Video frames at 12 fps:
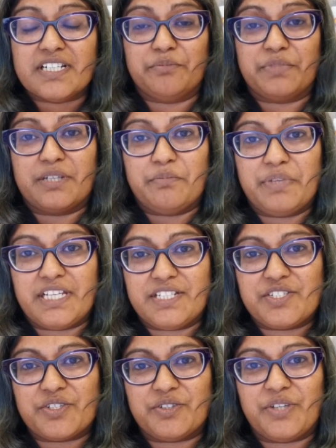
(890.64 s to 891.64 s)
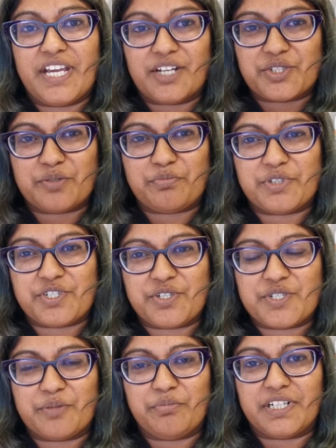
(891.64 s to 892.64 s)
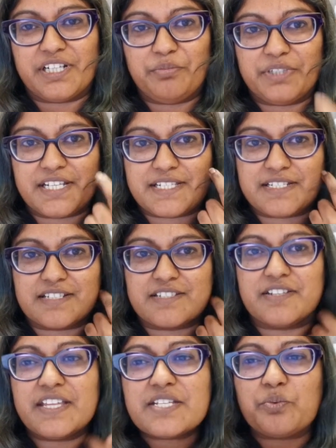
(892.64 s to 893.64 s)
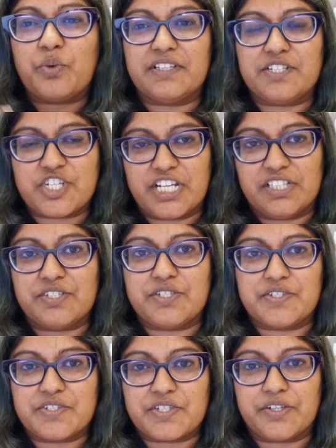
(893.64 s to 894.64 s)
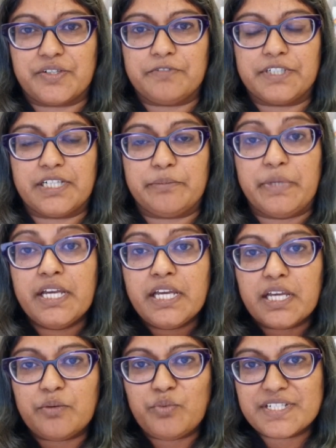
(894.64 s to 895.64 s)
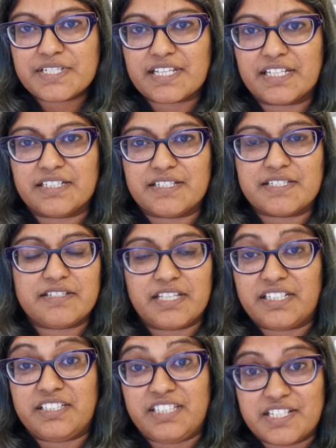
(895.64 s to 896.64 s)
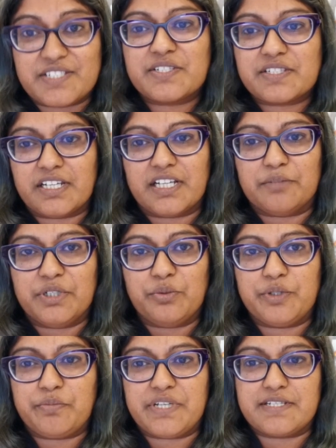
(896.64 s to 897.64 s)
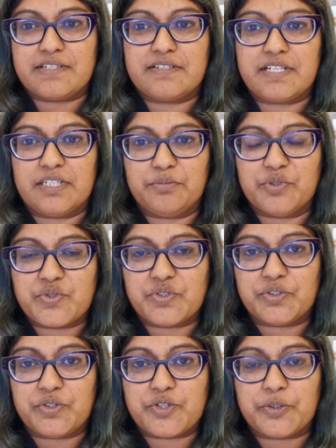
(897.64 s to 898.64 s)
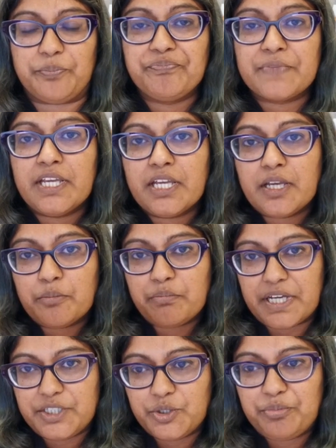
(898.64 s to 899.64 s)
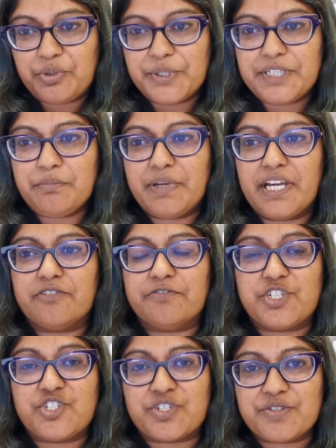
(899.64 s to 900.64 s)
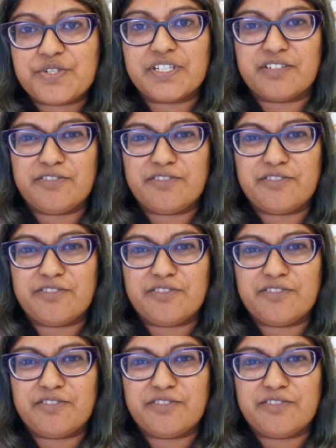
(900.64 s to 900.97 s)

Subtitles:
compared to how to produce a bioplastic. So that's one of the challenges to overcome. And once that is, then yes, it would be a sustainable solution. But your point about reducing